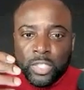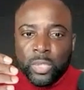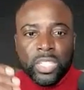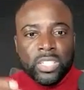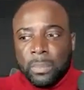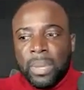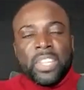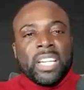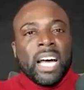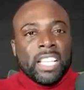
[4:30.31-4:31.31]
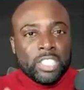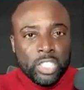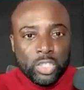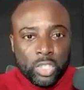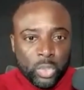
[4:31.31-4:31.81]
So there's a
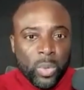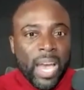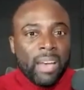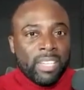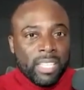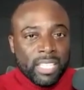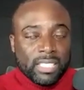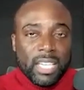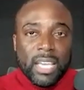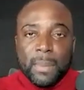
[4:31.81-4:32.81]
methodology to having this.